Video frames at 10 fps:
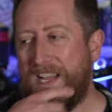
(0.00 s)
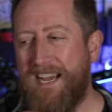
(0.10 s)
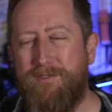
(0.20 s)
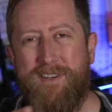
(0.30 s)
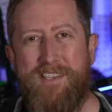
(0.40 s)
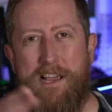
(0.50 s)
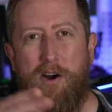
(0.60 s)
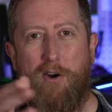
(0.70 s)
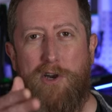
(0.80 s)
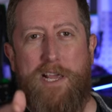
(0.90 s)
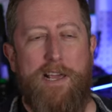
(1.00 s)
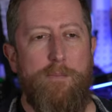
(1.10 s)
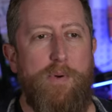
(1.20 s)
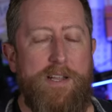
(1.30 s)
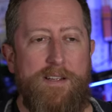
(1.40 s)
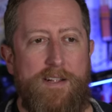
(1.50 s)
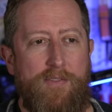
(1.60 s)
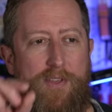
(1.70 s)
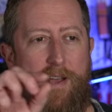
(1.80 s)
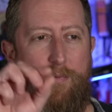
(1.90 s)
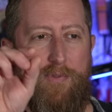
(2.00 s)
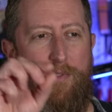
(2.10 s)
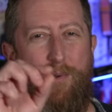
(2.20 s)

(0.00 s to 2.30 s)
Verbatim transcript: I don't want to say arcing, but that